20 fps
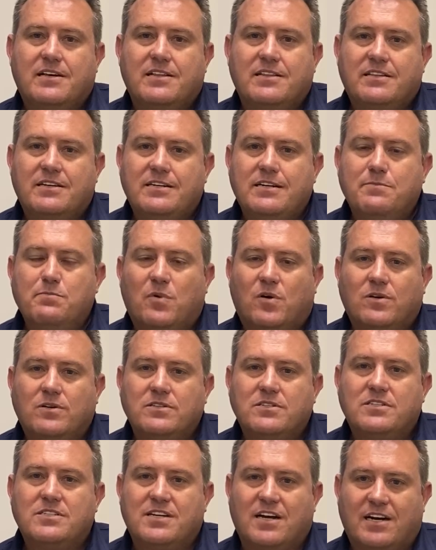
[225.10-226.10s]
The
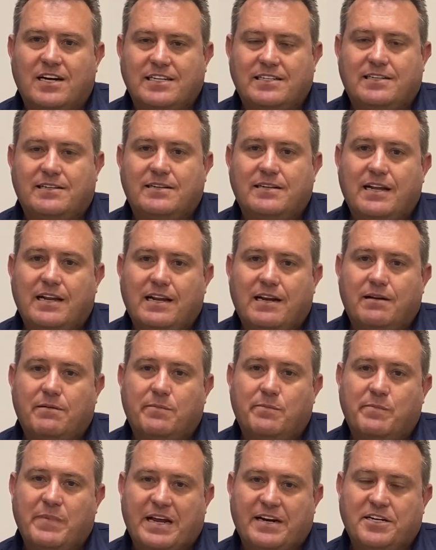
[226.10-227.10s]
demand side
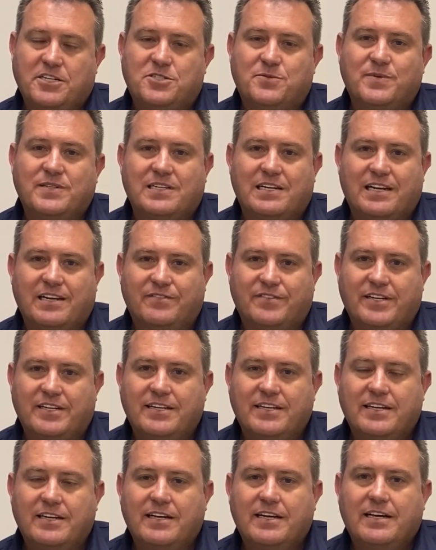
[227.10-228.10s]
management levy